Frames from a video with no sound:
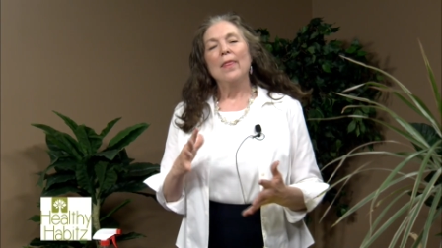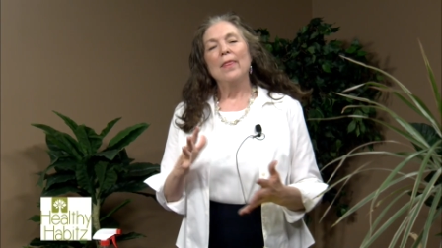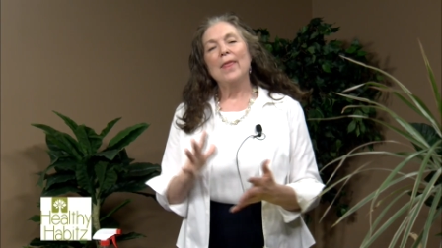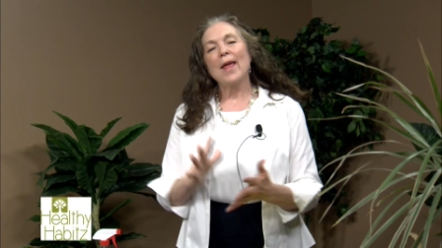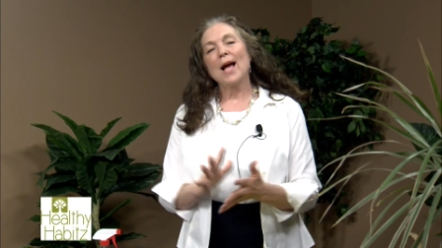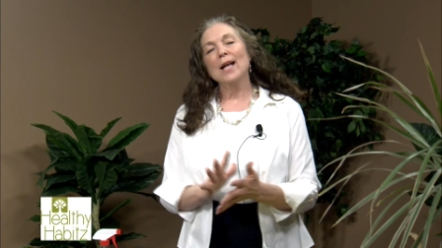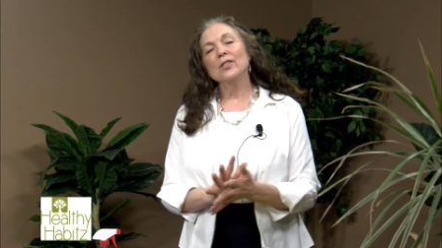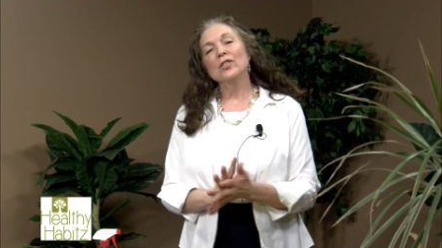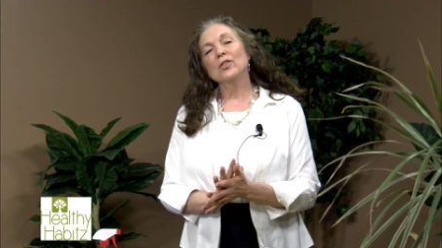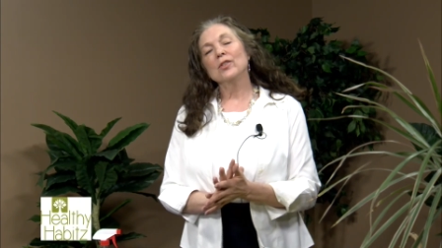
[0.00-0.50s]

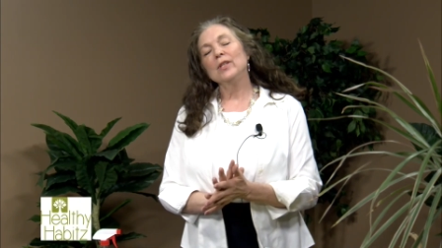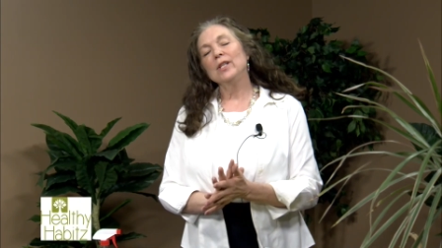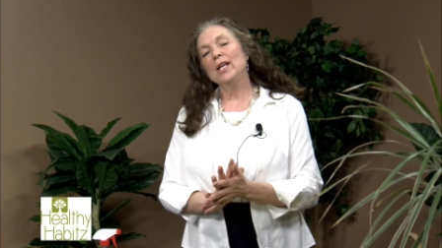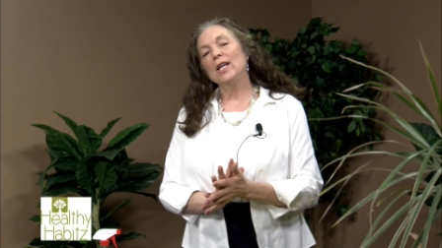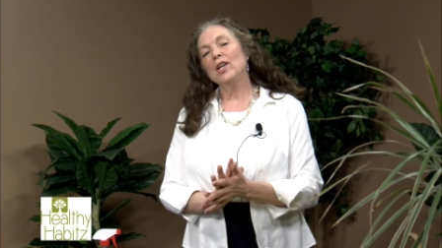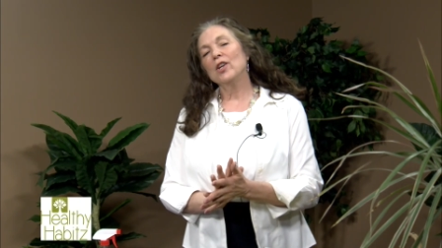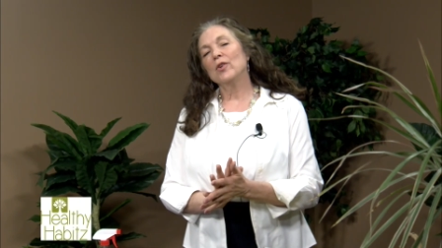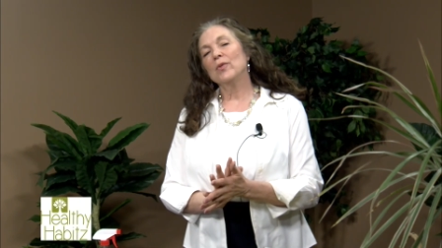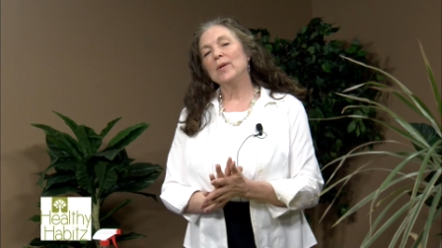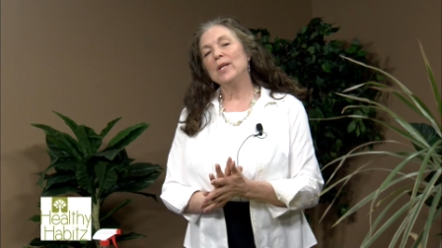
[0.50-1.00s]
That's going to
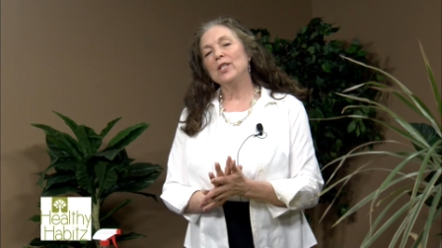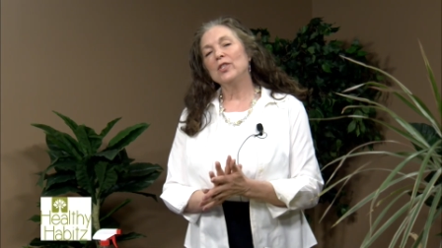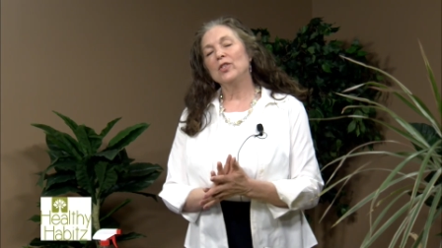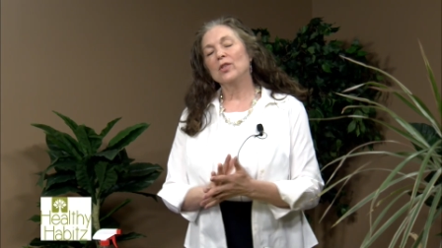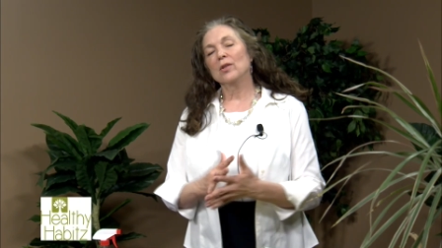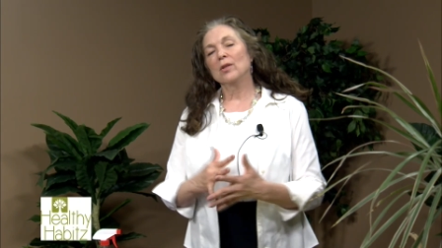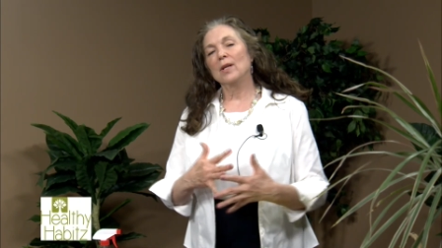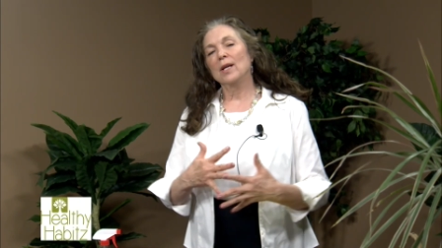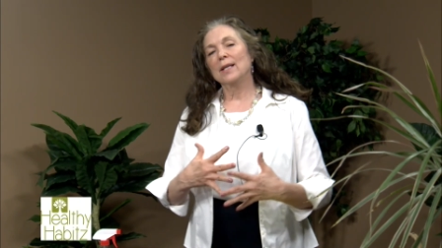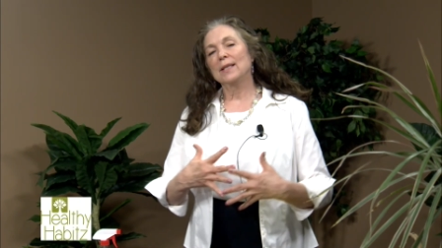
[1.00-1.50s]
increase
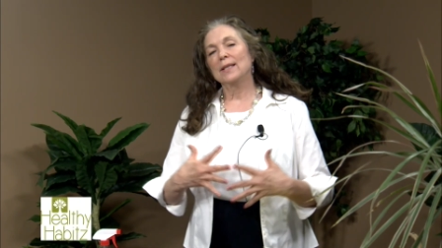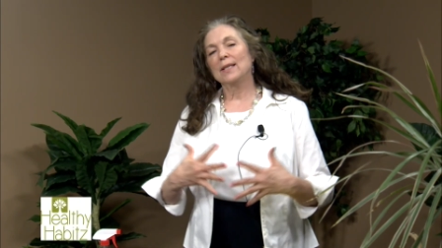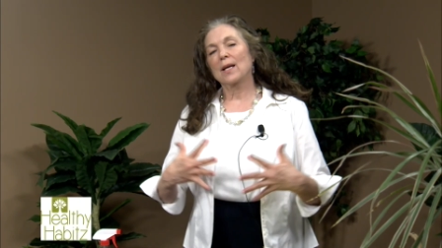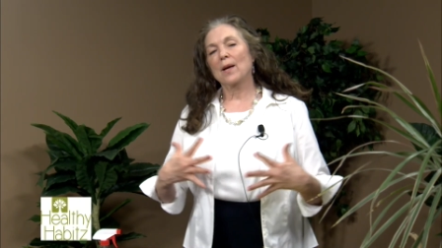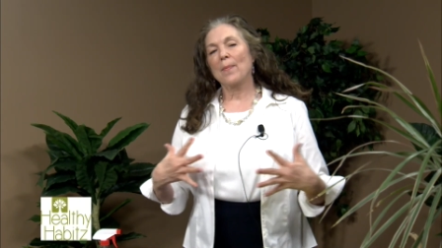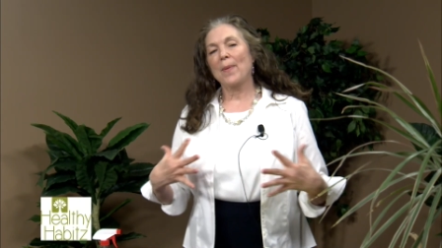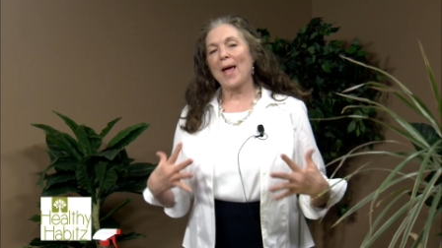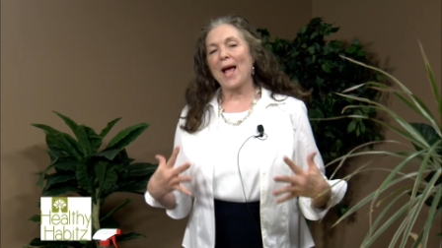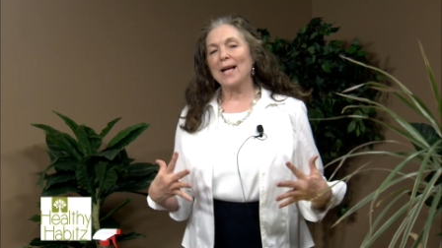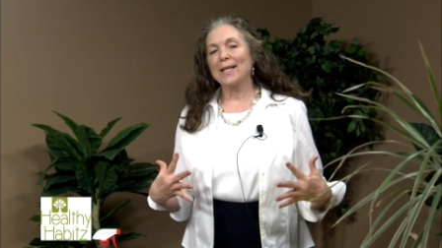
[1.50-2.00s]
your lungs
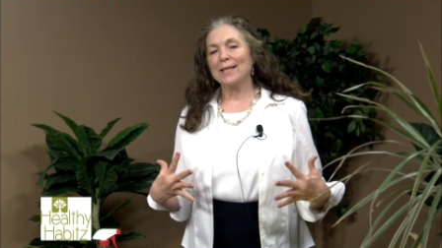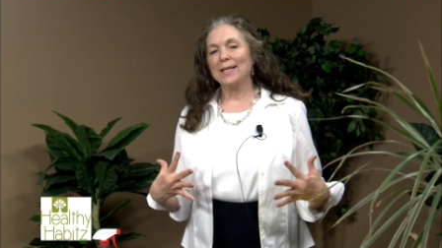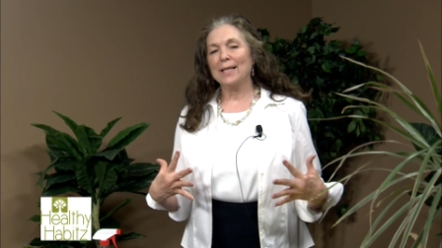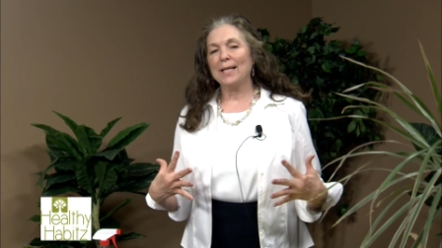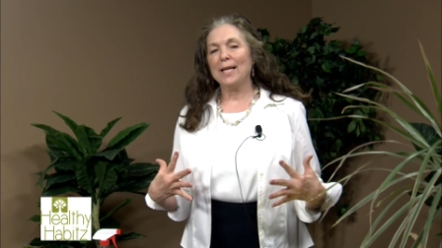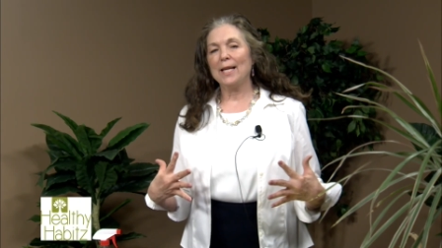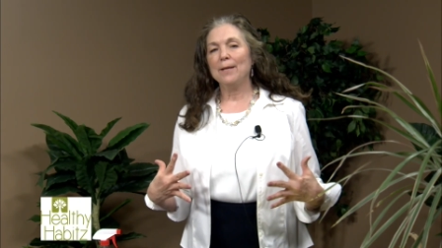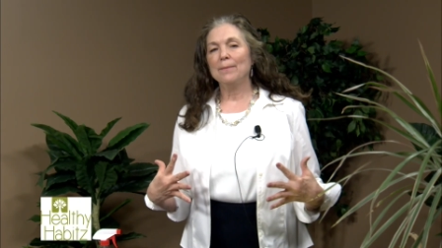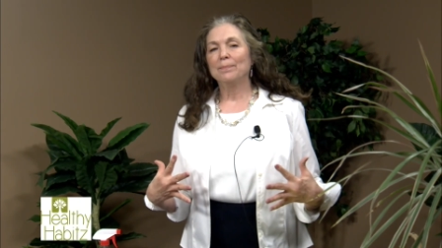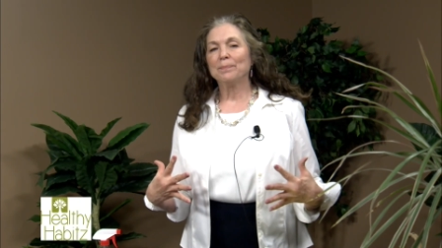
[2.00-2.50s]

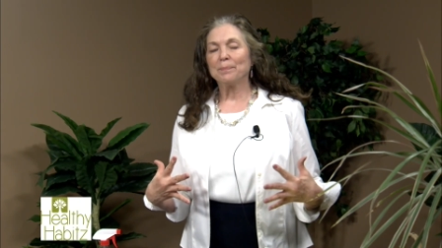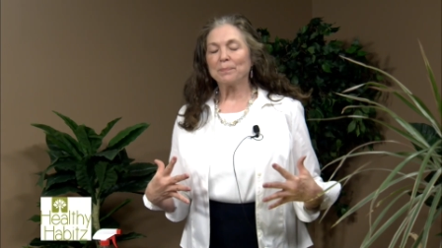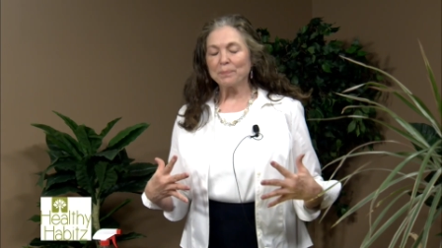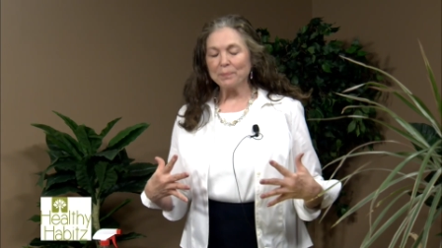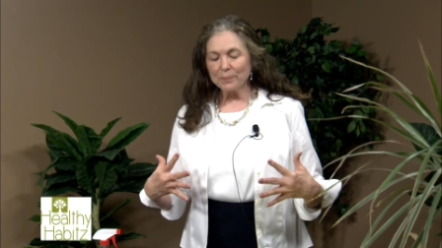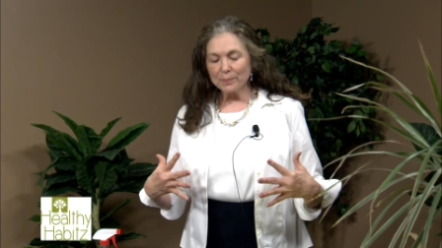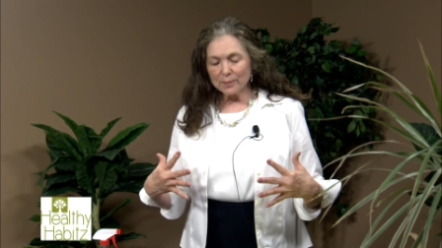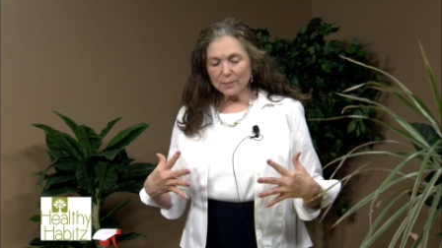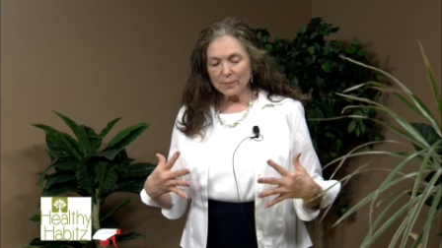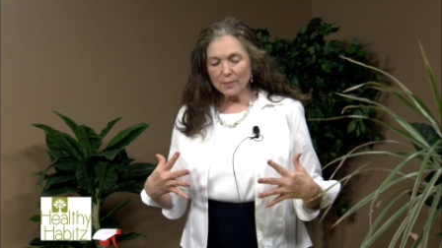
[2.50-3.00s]
capacity
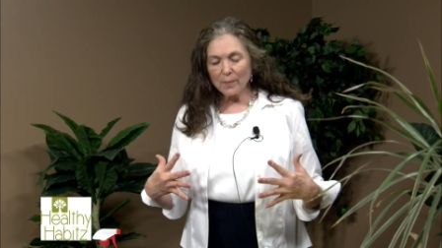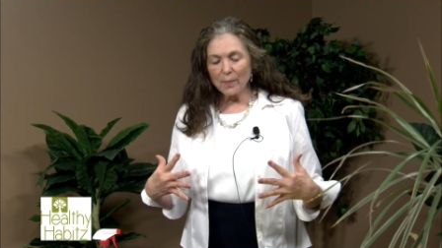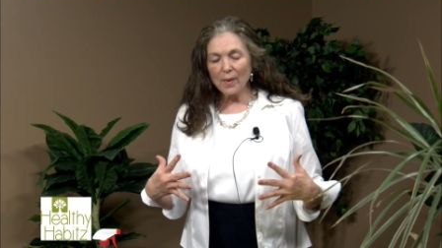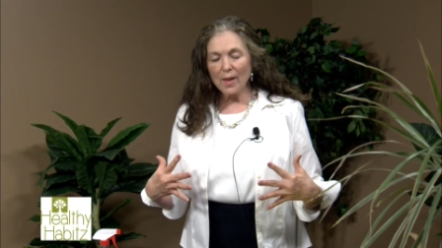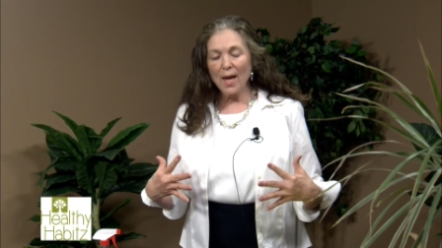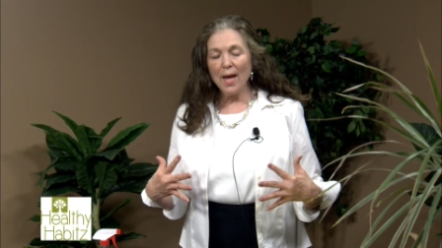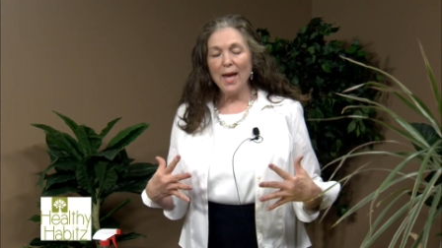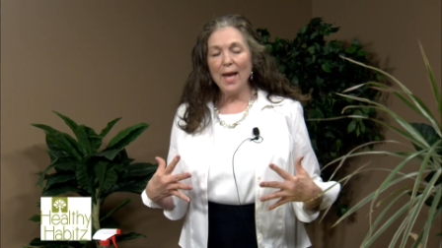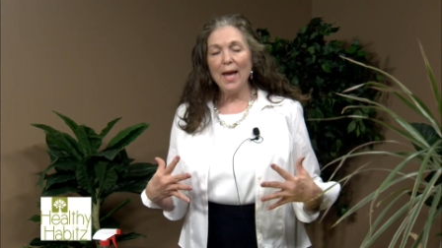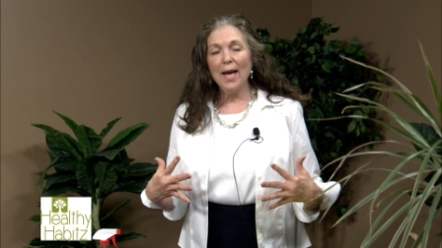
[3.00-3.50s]

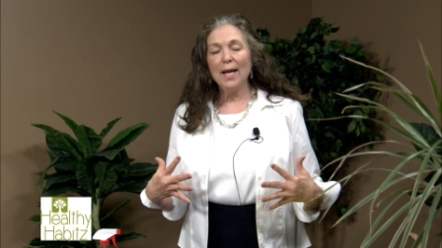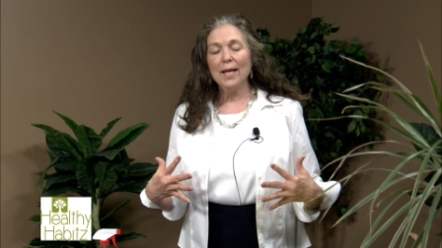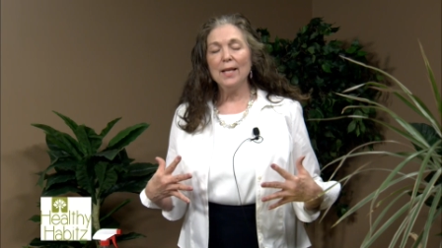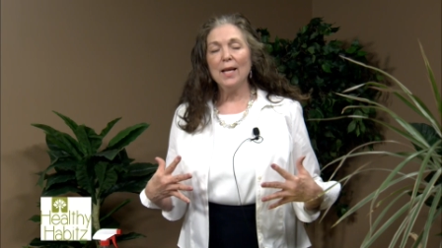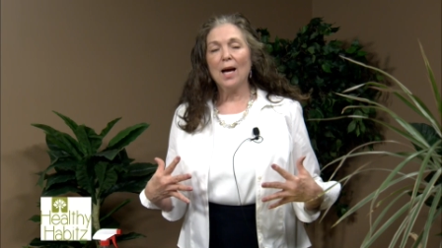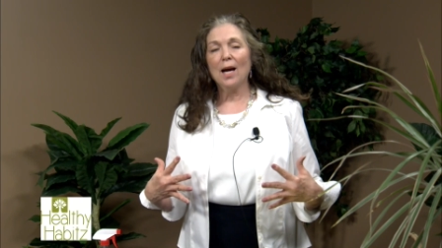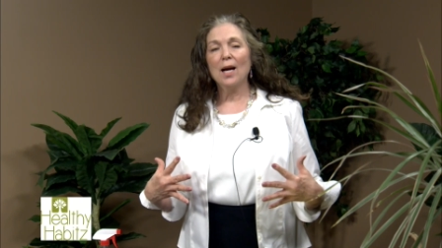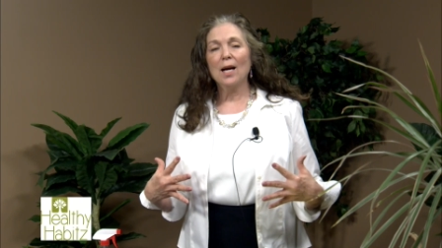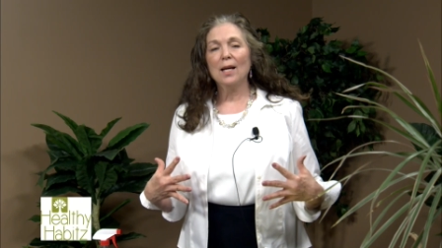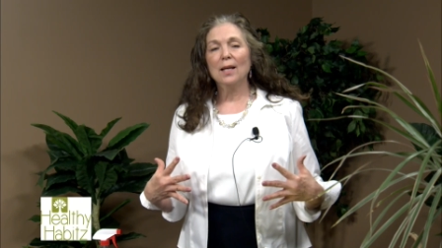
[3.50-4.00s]
and